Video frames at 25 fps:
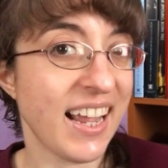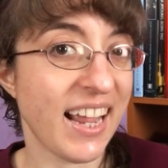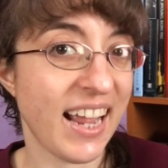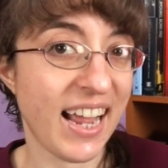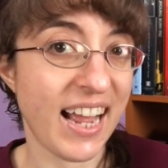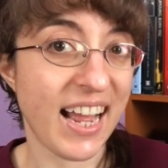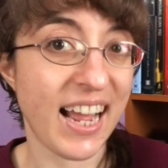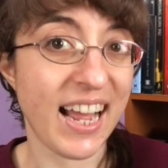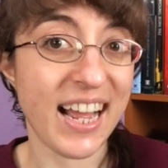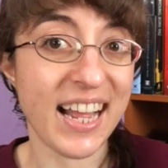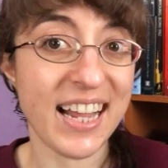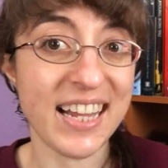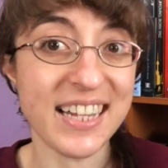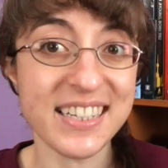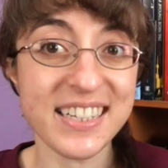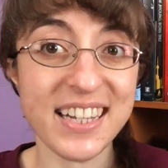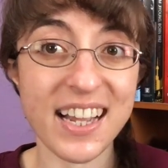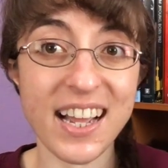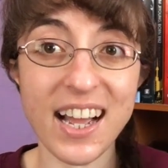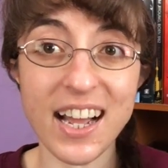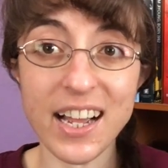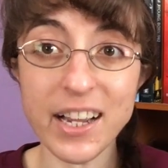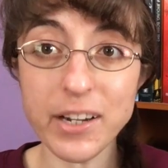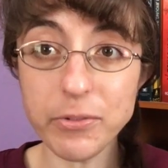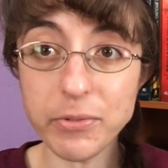And
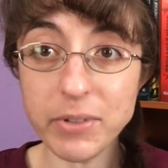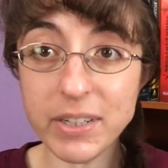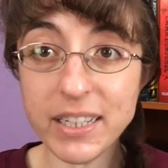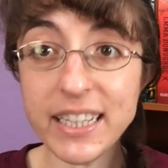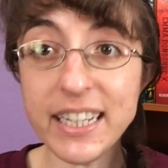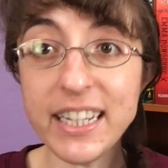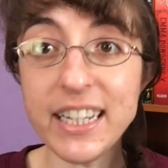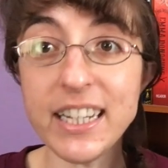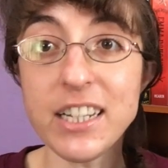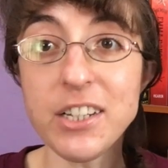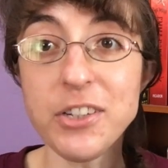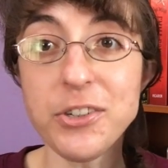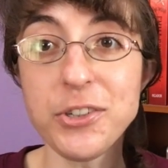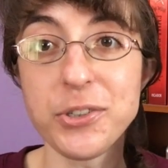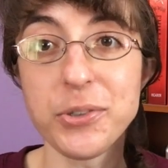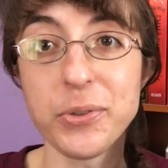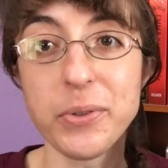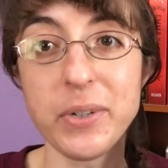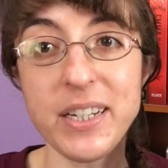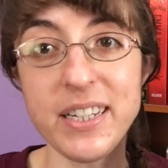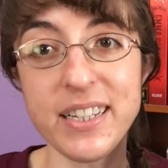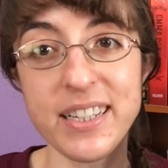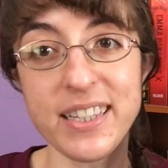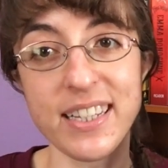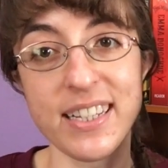I really
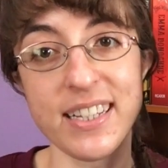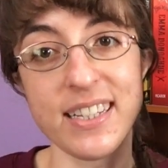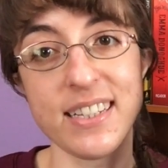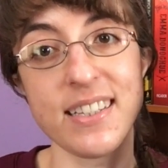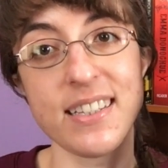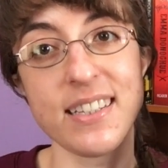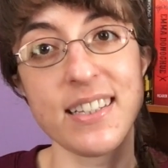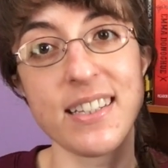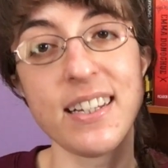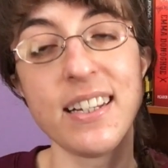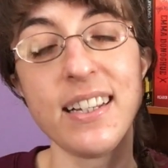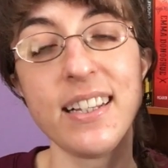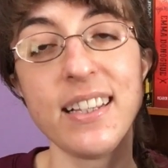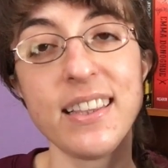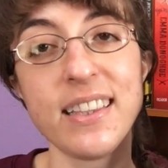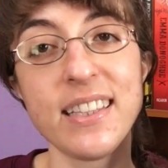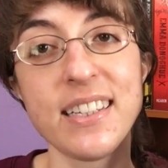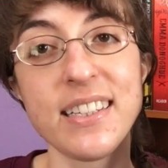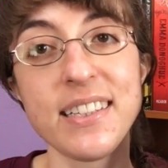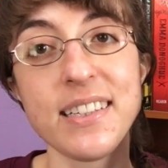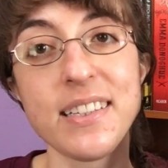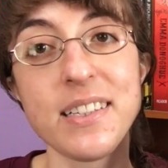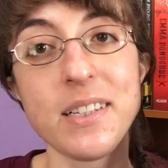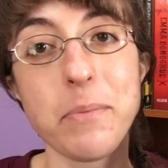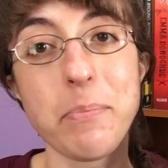enjoyed this.
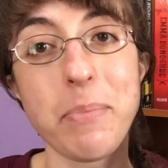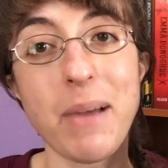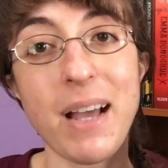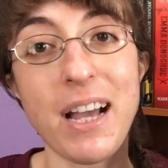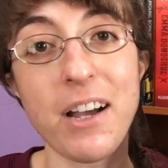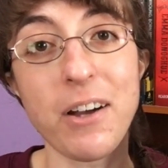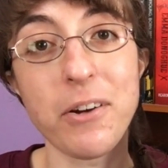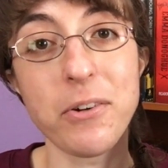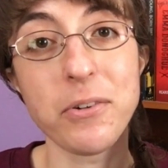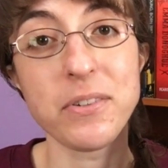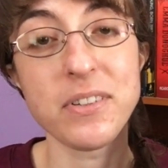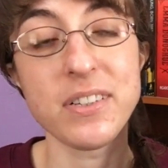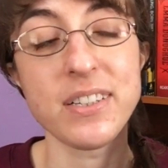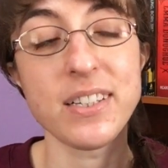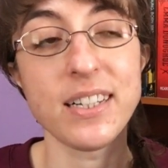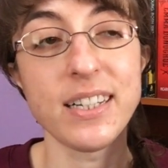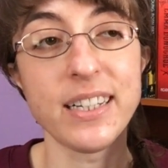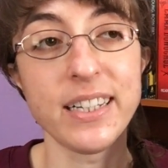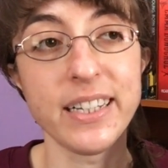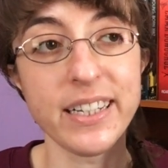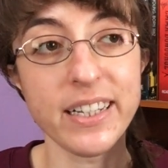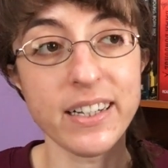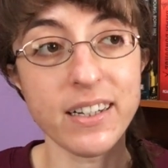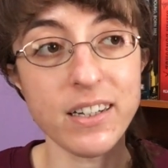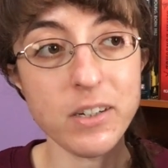This is about a
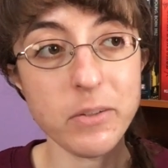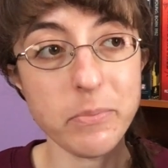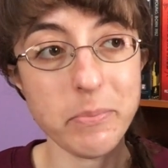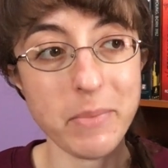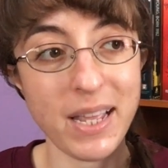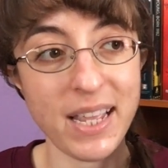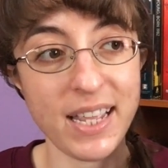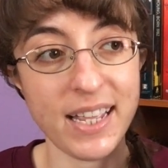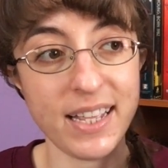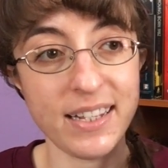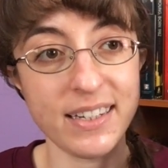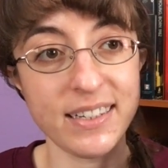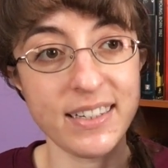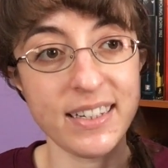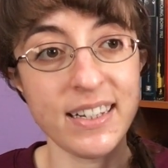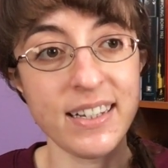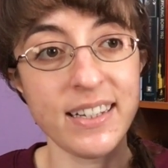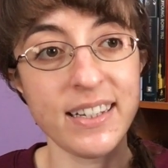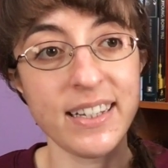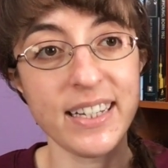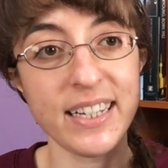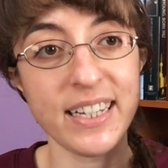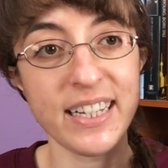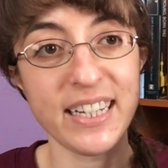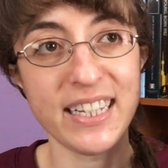young man
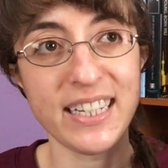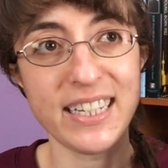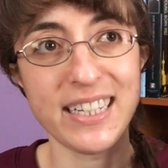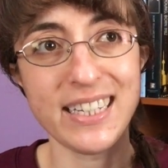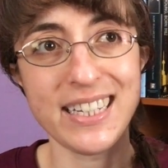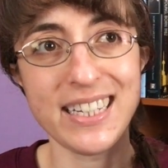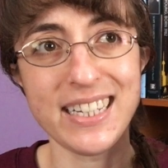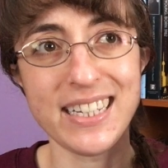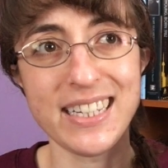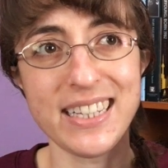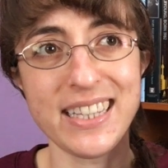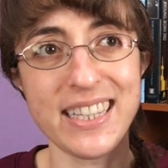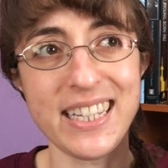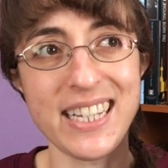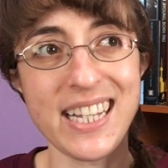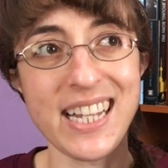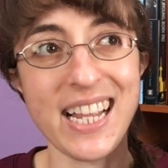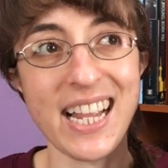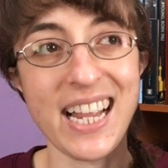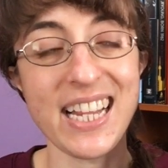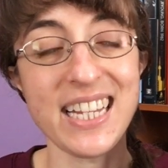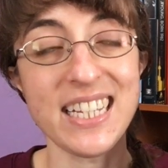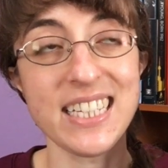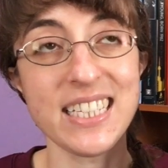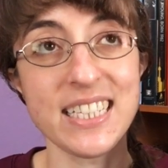in the
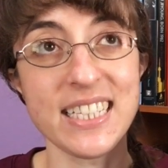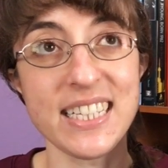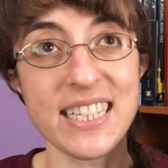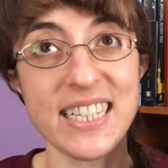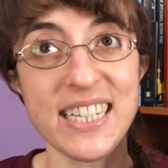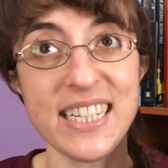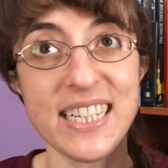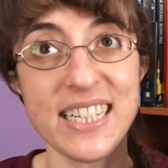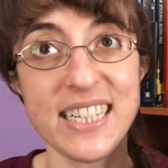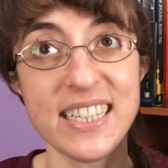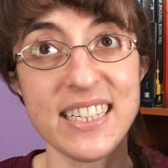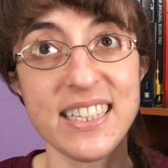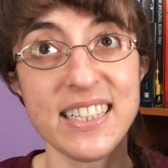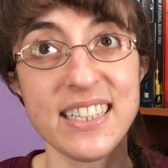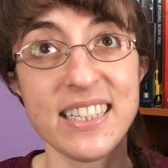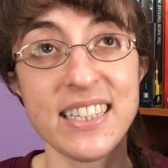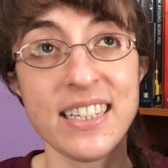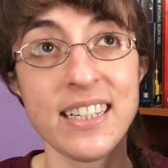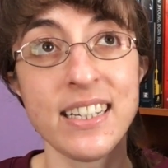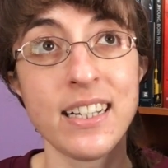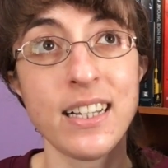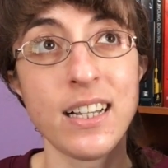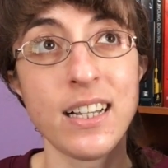1870s,